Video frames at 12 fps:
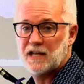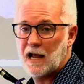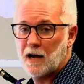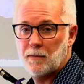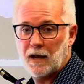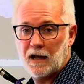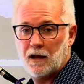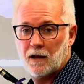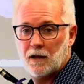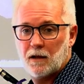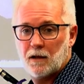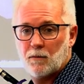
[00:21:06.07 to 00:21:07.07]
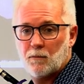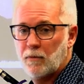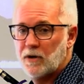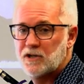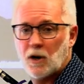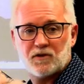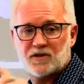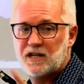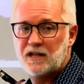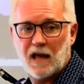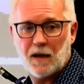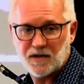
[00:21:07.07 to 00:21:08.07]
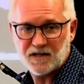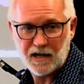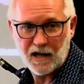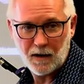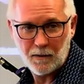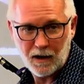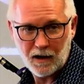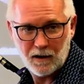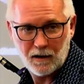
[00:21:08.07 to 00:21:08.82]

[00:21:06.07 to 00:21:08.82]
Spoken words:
enemy, but don't see them as the enemy.